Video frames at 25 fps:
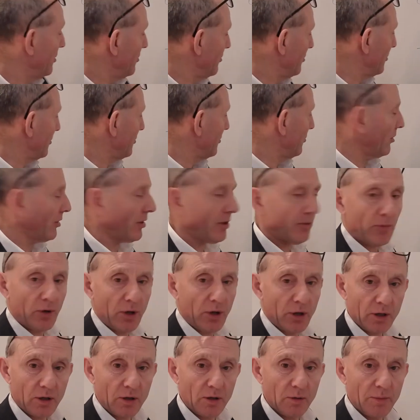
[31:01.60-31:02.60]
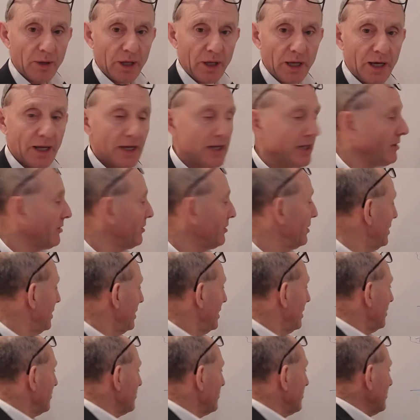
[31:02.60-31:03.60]
with the water molecule behind,
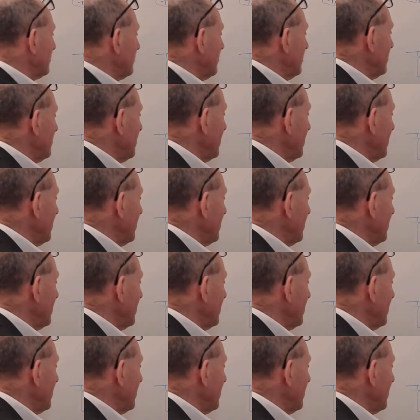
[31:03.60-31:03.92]
such that